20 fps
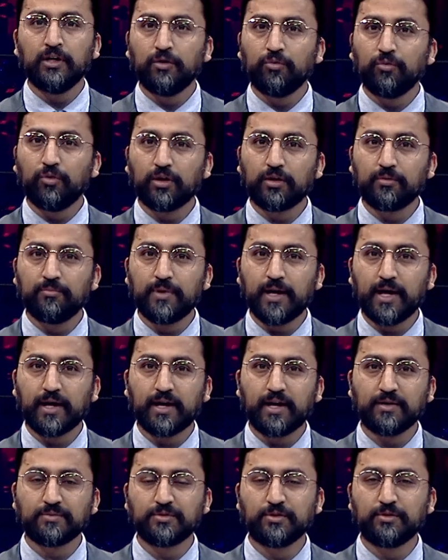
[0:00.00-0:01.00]
Welcome back
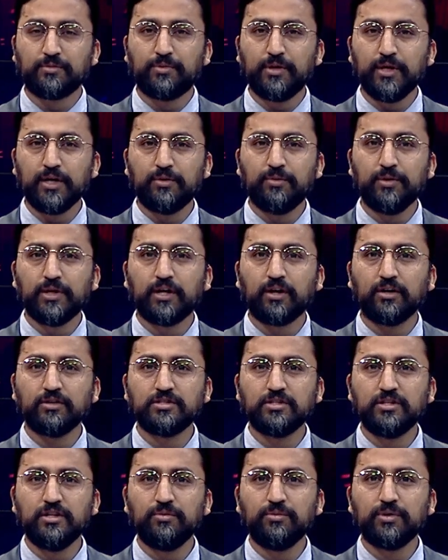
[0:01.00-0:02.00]
after the break. We
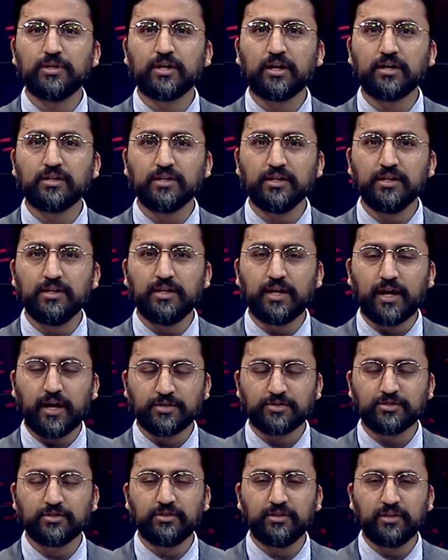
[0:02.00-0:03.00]
continue with other
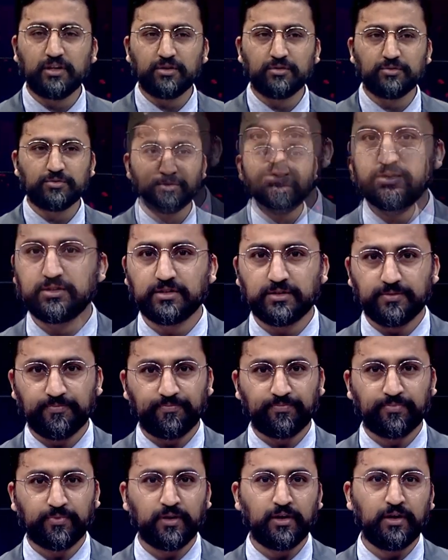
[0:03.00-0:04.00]
national news.
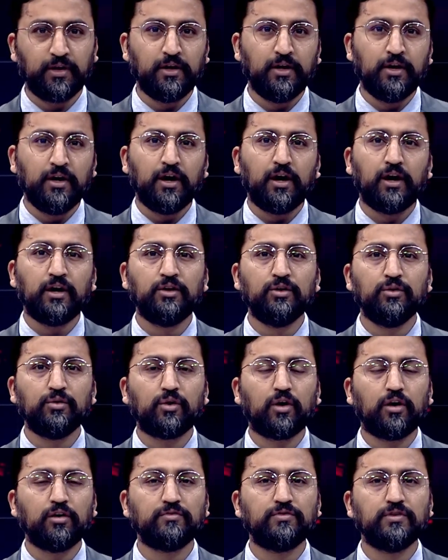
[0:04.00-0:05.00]
A
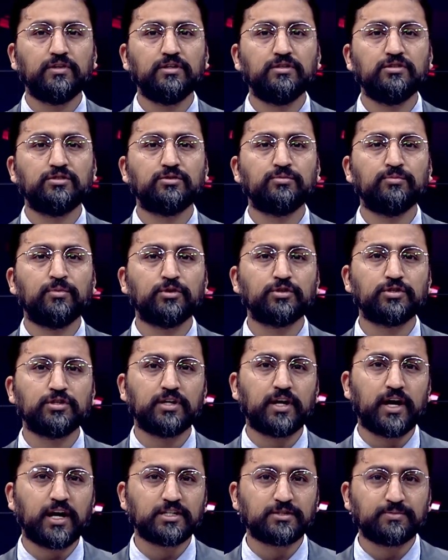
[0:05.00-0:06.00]
no-confidence
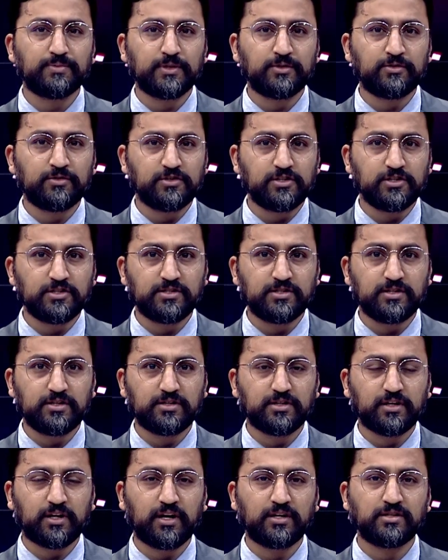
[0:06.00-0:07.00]
motion has been
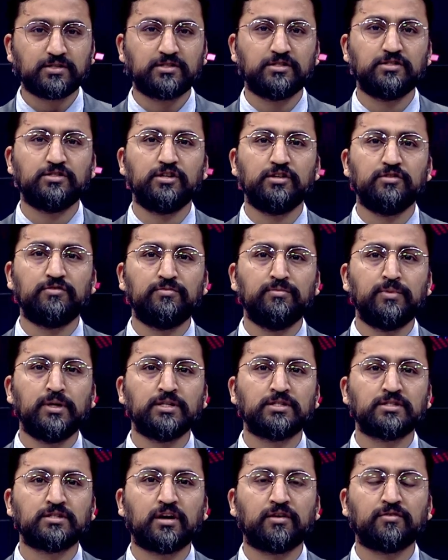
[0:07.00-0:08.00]
registered against Chief
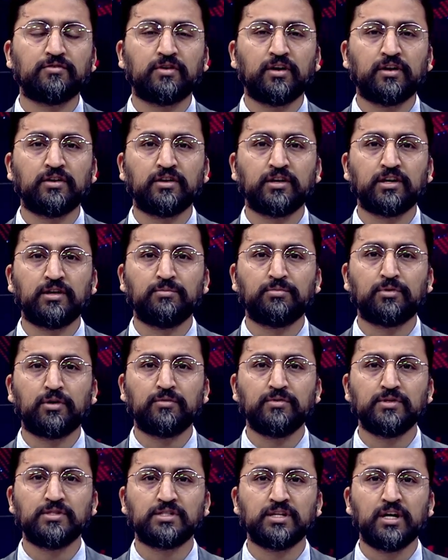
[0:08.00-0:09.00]
Minister of Gandaki
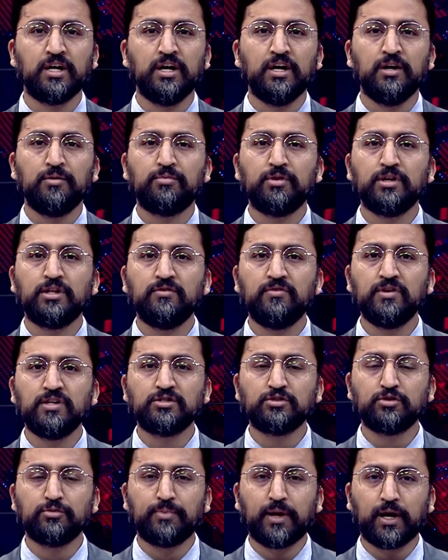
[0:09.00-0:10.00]
Province, Prithivi
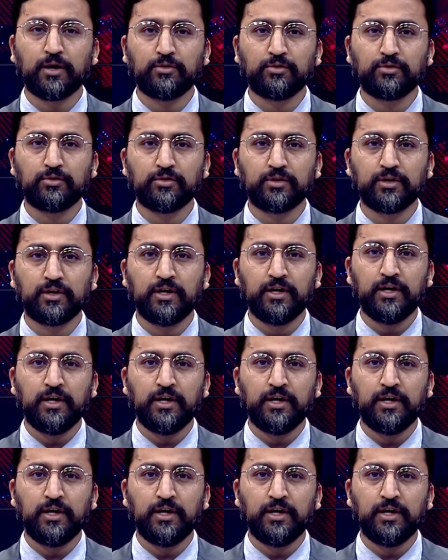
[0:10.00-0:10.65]
Subba Gurung.